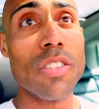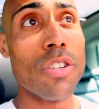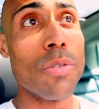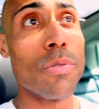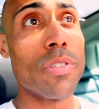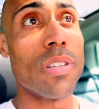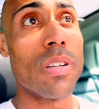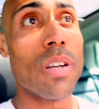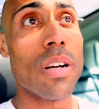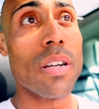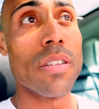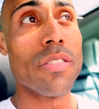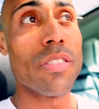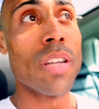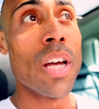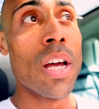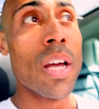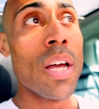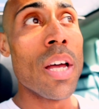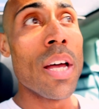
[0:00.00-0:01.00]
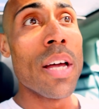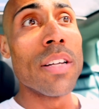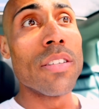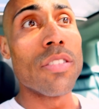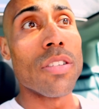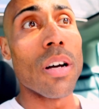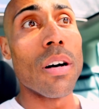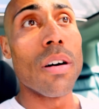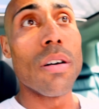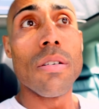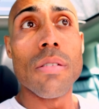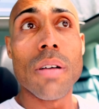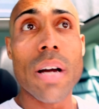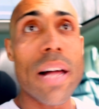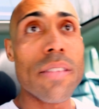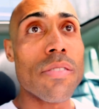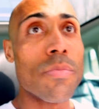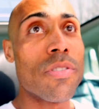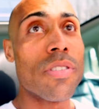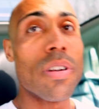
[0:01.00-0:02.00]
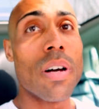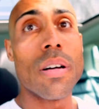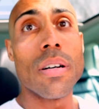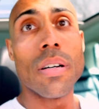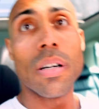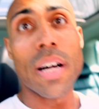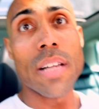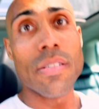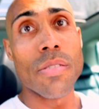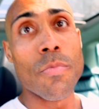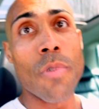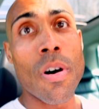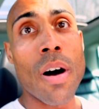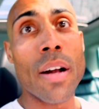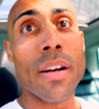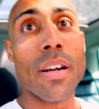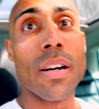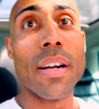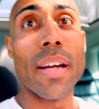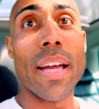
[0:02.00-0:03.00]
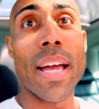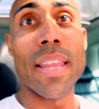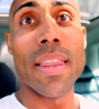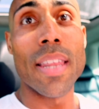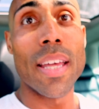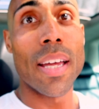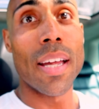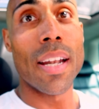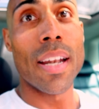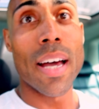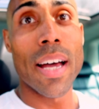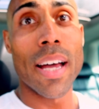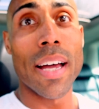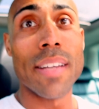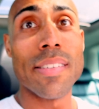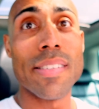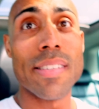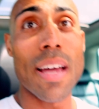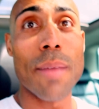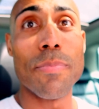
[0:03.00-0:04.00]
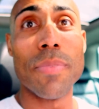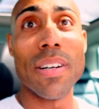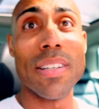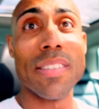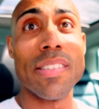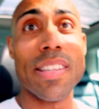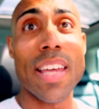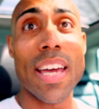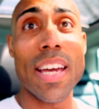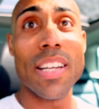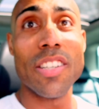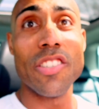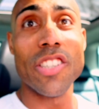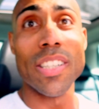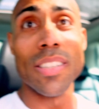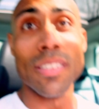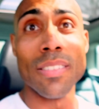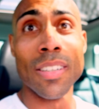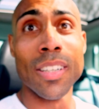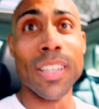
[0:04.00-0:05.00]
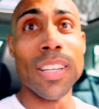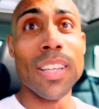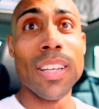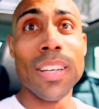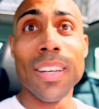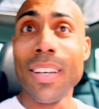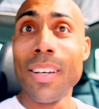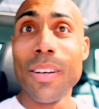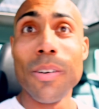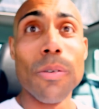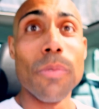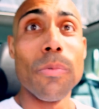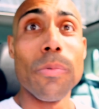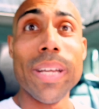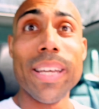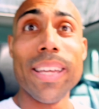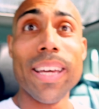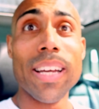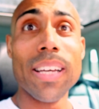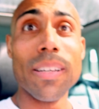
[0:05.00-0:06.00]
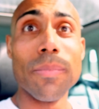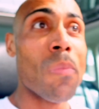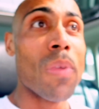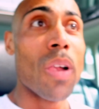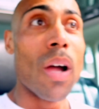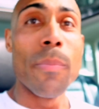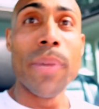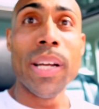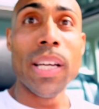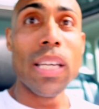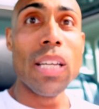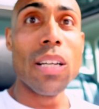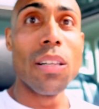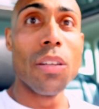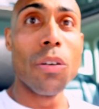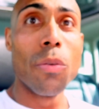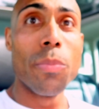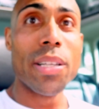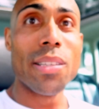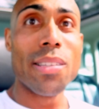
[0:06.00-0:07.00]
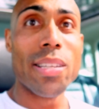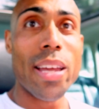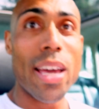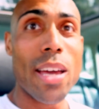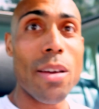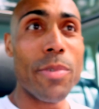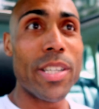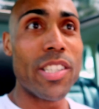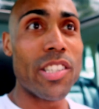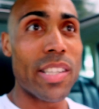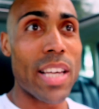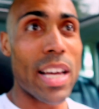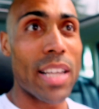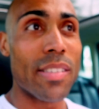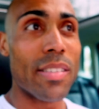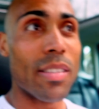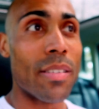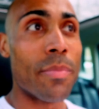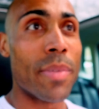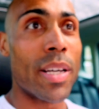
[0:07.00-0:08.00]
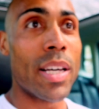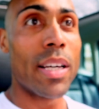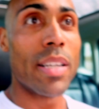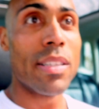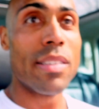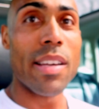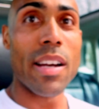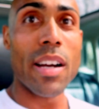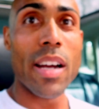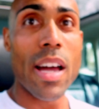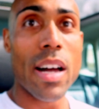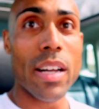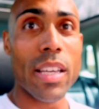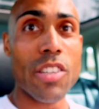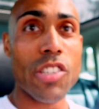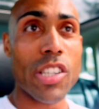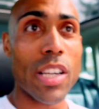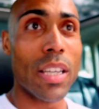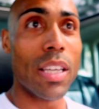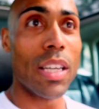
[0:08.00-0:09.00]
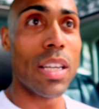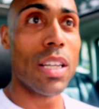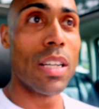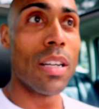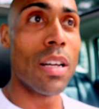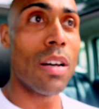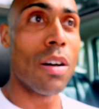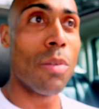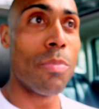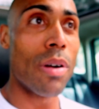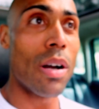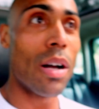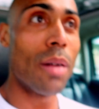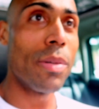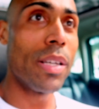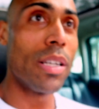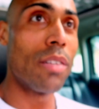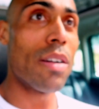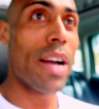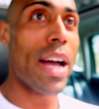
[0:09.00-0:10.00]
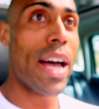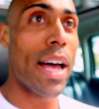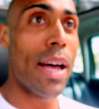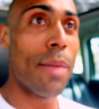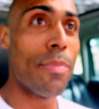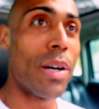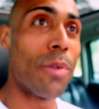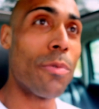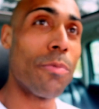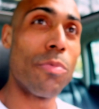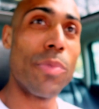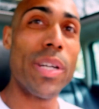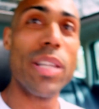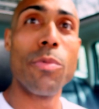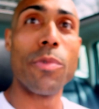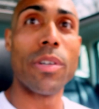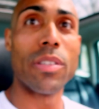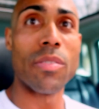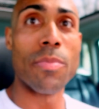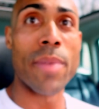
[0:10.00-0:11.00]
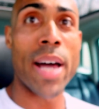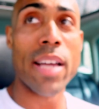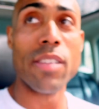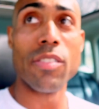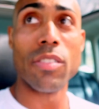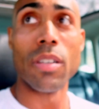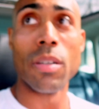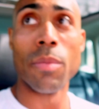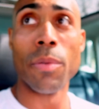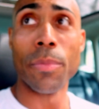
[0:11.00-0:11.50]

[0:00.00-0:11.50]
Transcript: She was a nurse. So got some salt, got some water, and then uh, stepped on stage and we did it. I'm gonna eat a little bit today. We just had some uh, teriyaki chicken. I'll probably grab, I really want some ice cream.